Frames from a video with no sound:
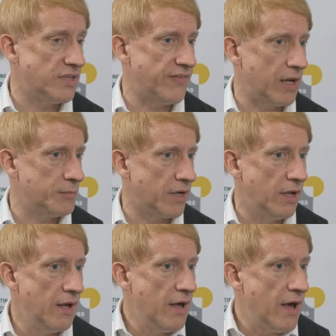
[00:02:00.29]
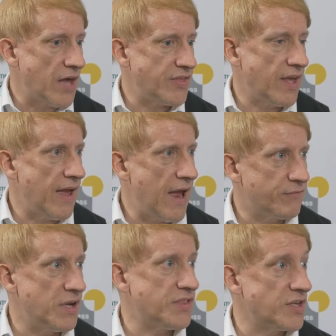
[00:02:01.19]
and development. I think
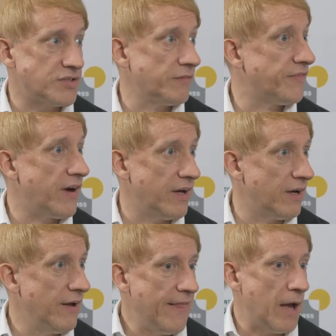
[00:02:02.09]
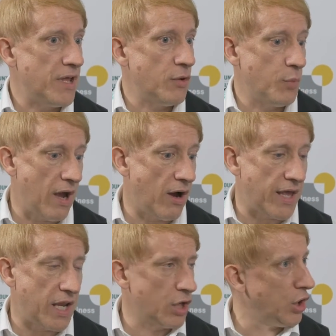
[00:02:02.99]
everything's on fire. I mean, we are
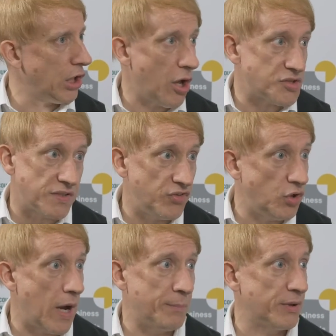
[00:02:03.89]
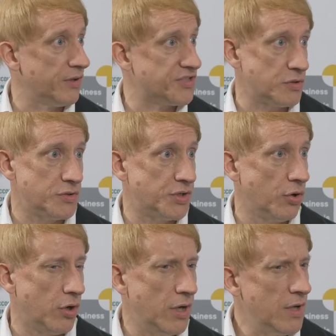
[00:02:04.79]
getting lots of new applicants through the
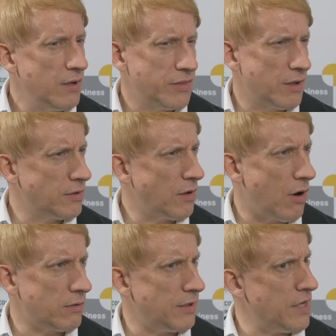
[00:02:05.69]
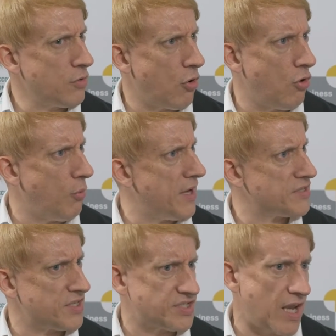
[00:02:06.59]
door. They're not
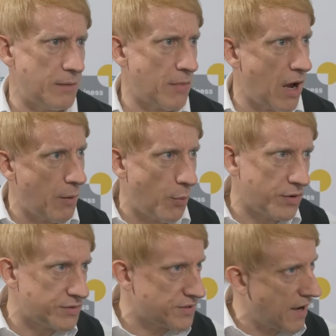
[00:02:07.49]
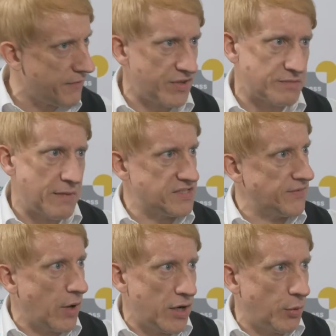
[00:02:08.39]
always the same, I want to have this
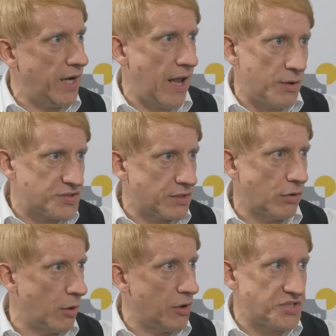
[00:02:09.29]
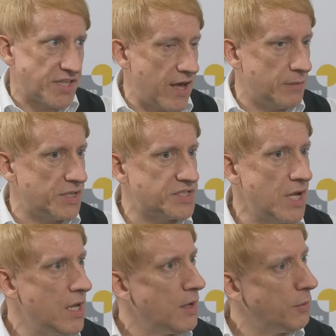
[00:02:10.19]
massive great greenhouse and grow lots of cannabis.
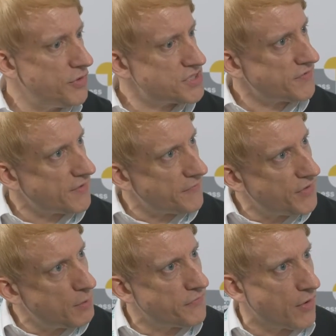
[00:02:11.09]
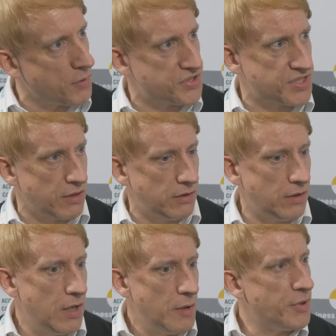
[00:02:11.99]
There's a few of those still,
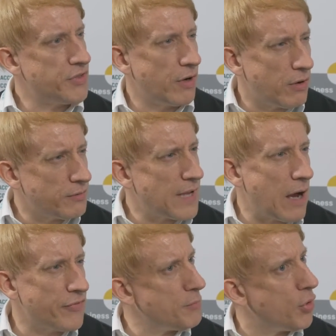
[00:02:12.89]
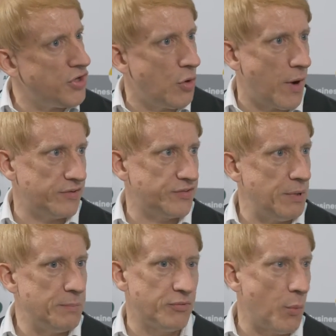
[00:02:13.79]
but there are, now they're more nuanced.
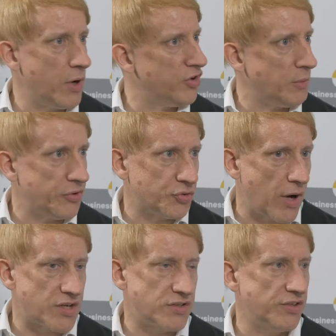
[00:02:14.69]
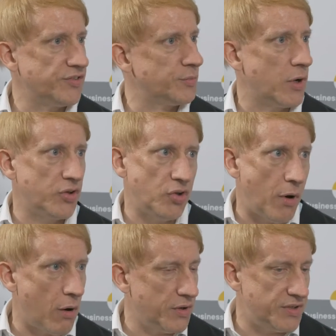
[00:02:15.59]
People that want to do extractions, want to do
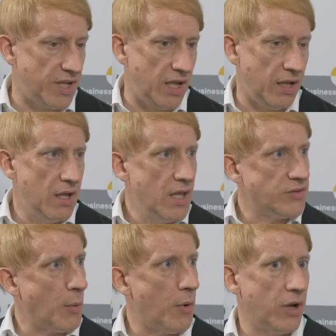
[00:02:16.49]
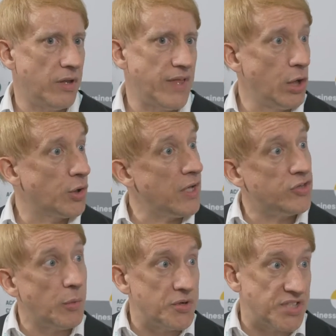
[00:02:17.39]
R&D, they want to, they're looking
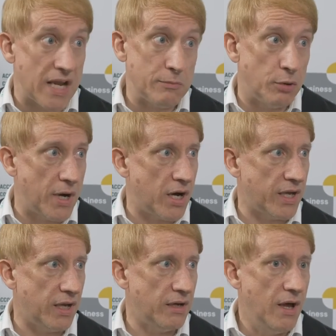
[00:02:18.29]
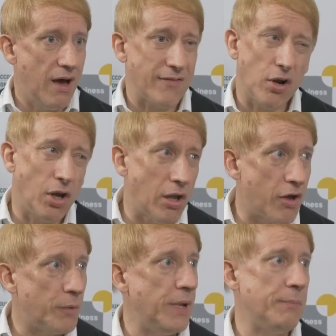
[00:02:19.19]
towards the edible market. I've got a
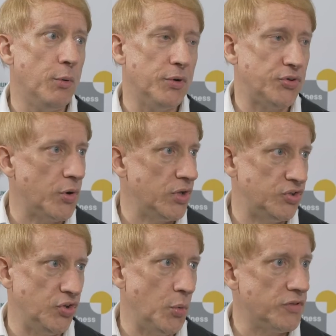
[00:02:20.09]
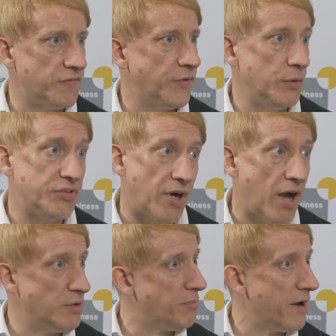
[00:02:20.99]
lot of people we're talking to on the food
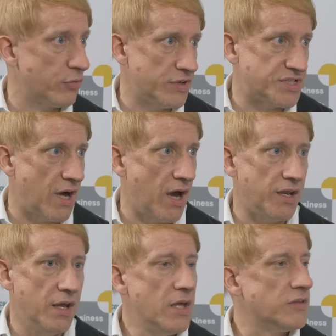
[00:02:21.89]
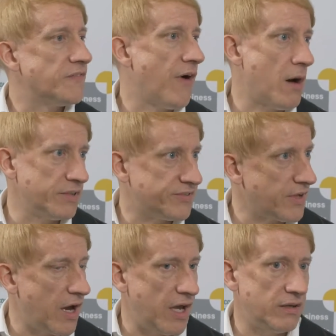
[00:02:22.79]
side, the beverage side, the farmer
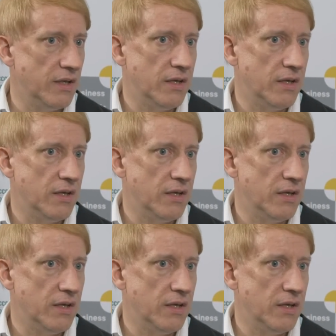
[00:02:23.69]
side,